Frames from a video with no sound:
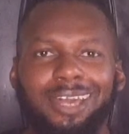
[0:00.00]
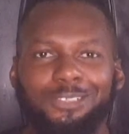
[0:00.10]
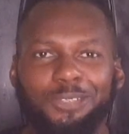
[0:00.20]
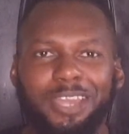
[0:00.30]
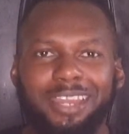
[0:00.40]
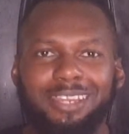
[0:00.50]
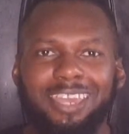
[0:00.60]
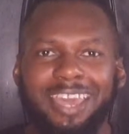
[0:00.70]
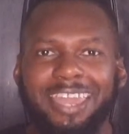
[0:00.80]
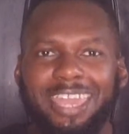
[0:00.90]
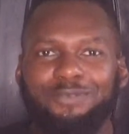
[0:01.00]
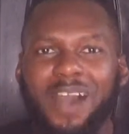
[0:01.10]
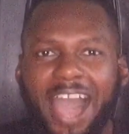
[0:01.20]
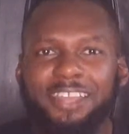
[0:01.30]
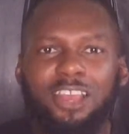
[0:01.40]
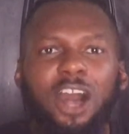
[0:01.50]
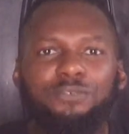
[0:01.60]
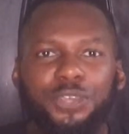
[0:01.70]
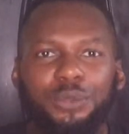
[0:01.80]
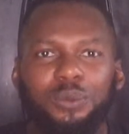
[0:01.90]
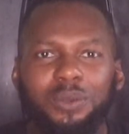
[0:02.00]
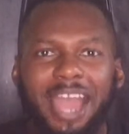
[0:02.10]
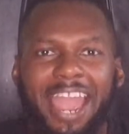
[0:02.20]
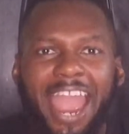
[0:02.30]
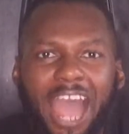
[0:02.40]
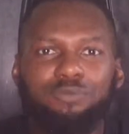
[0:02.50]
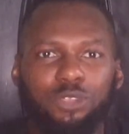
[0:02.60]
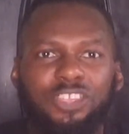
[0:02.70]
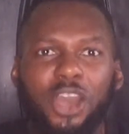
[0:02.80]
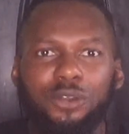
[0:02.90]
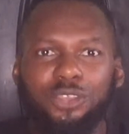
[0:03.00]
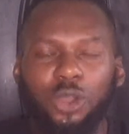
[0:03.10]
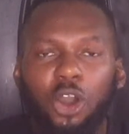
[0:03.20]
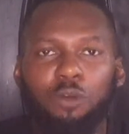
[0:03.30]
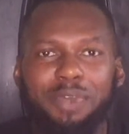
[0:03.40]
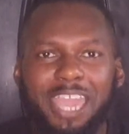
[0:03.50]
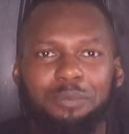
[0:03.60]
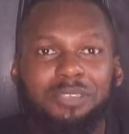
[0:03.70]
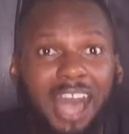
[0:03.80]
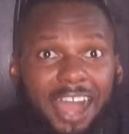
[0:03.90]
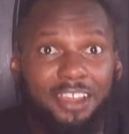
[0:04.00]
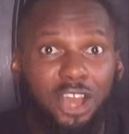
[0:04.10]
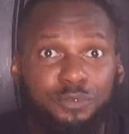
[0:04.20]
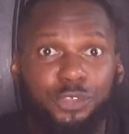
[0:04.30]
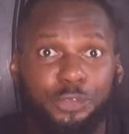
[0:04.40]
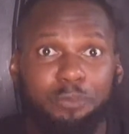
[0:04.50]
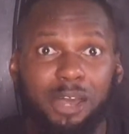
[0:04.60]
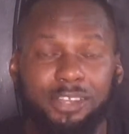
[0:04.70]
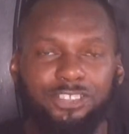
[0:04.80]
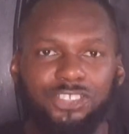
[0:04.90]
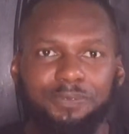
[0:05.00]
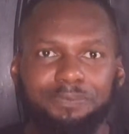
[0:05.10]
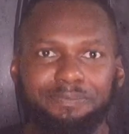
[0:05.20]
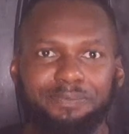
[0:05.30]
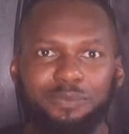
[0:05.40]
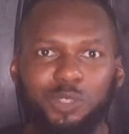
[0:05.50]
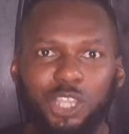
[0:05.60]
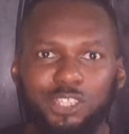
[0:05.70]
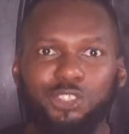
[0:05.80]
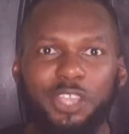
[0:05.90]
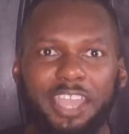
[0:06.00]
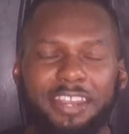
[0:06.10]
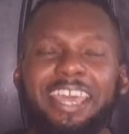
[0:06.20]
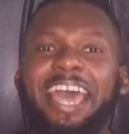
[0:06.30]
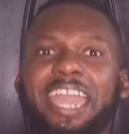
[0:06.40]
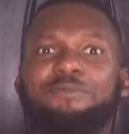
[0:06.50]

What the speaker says: Do you get it? If I love you, I have to tell you, oh babes, I love you so much. Do you get it?